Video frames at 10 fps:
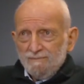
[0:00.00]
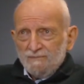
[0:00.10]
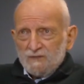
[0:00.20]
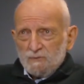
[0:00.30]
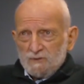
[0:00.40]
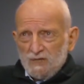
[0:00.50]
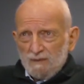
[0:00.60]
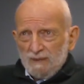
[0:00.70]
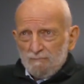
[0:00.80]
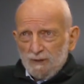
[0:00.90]
This was done
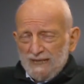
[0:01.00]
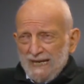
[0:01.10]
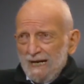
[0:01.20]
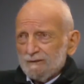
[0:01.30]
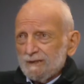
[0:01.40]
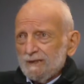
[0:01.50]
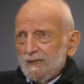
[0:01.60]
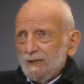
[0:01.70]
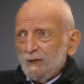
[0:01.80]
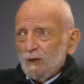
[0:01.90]
by putting out
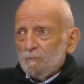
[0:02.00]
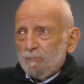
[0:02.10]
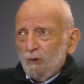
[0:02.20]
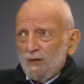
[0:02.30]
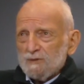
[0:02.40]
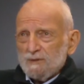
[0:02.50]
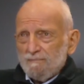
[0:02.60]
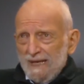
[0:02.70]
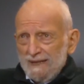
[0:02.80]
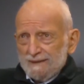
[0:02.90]
poison
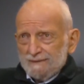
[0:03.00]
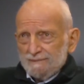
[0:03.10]
bait.